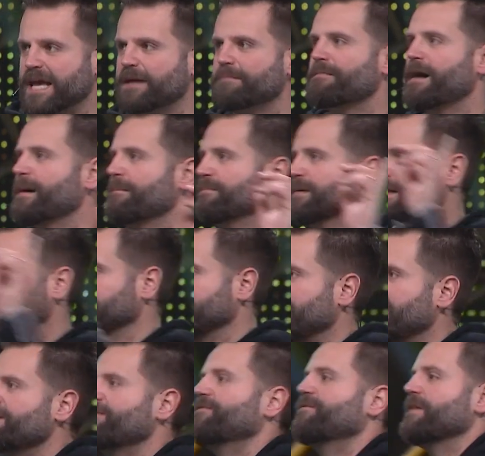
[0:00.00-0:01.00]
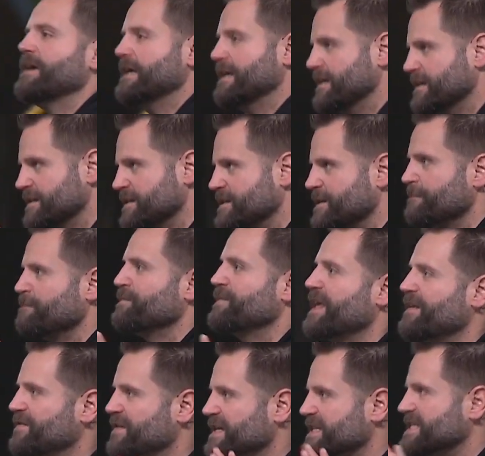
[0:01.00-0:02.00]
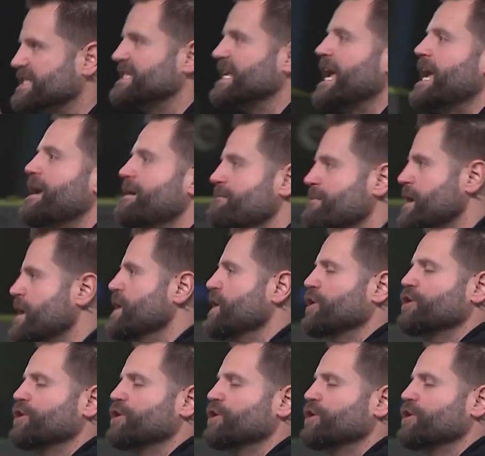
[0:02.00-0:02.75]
and my belief is that the same